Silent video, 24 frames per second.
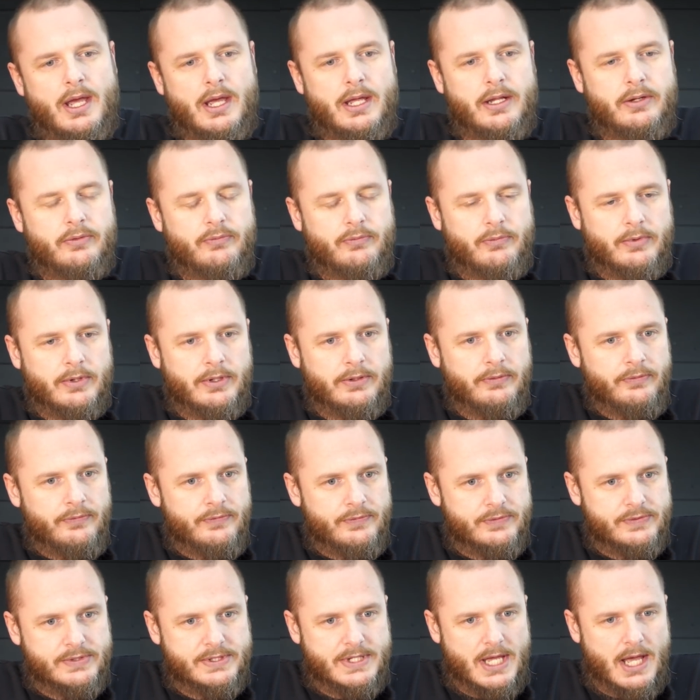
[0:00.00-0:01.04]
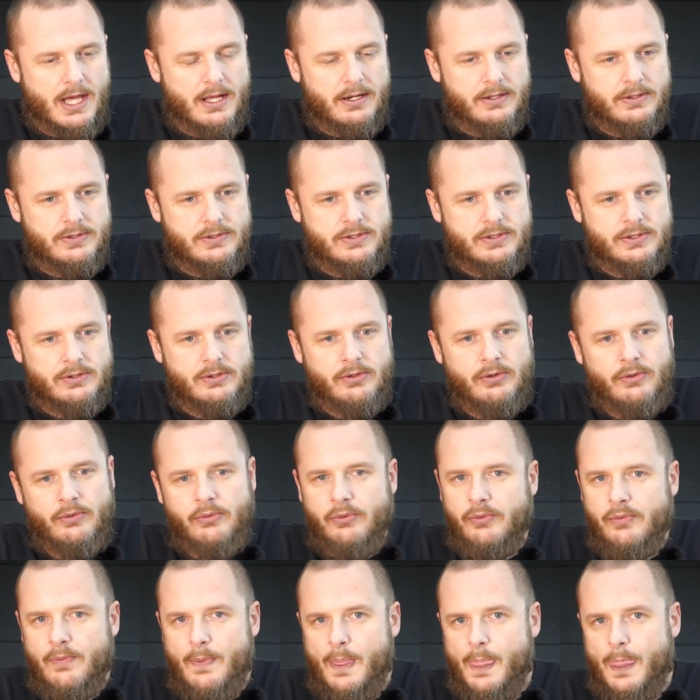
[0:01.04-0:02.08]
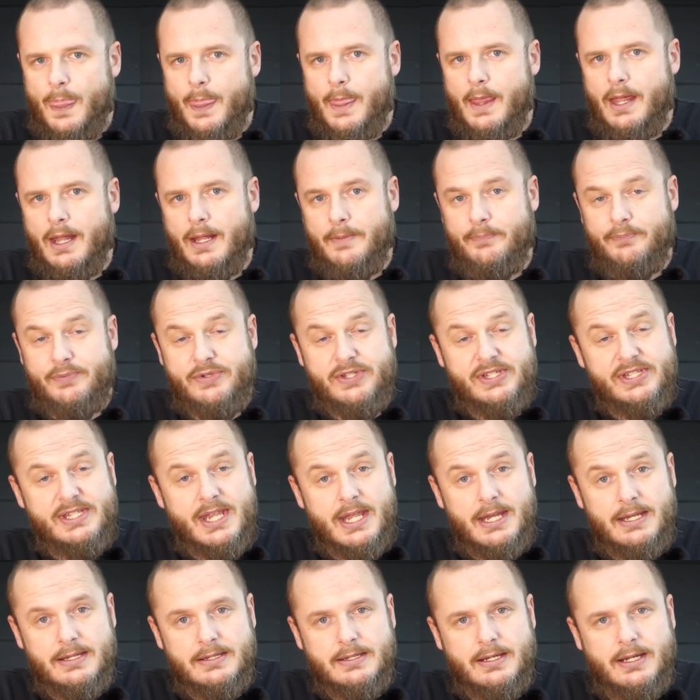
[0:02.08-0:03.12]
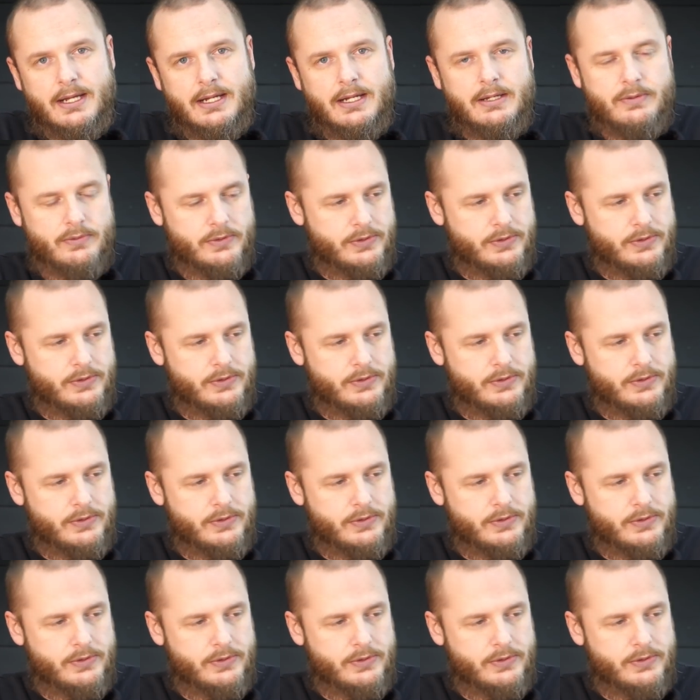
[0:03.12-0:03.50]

and Roof started to scent, and he